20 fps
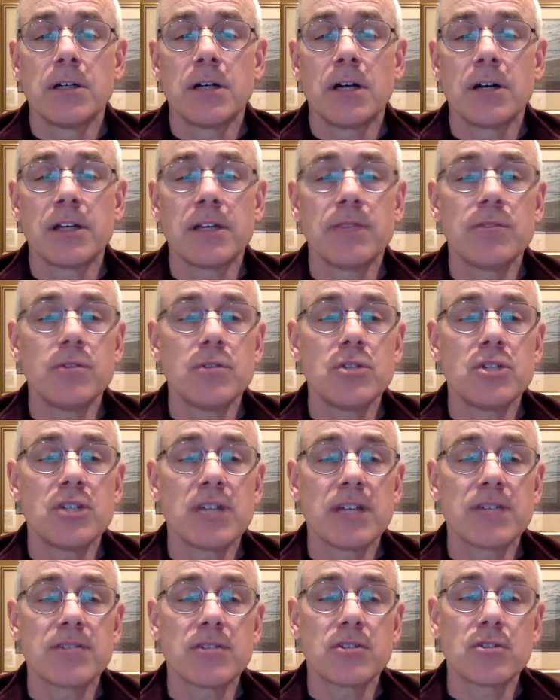I'll give you a
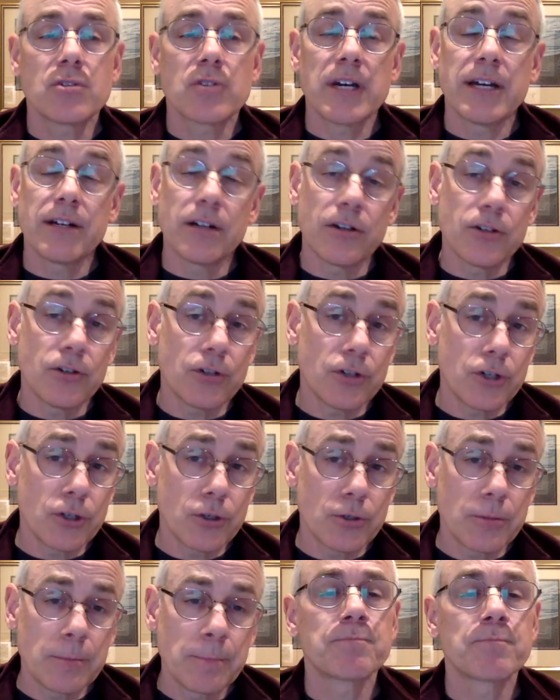chance to try it on your
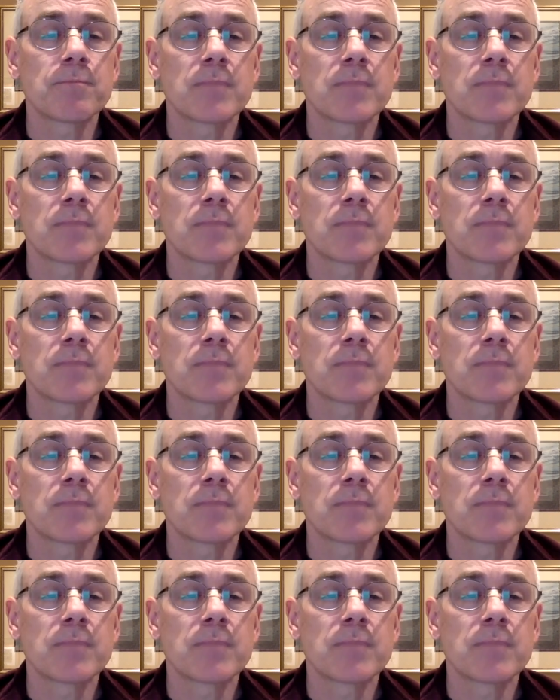own.